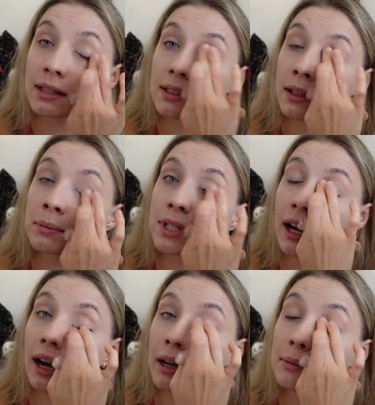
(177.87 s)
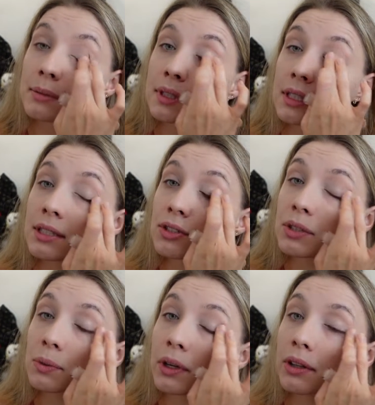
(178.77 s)
sometimes it's
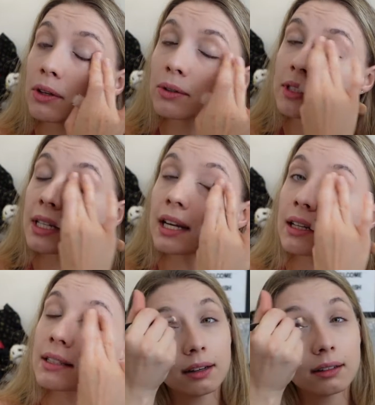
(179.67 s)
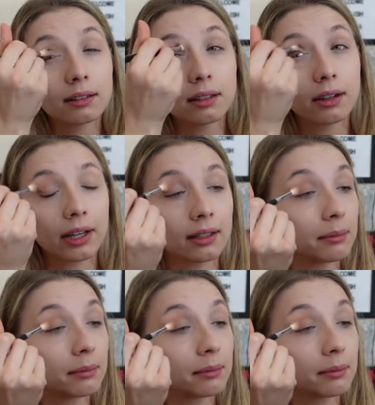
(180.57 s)
just one of those days. Okay,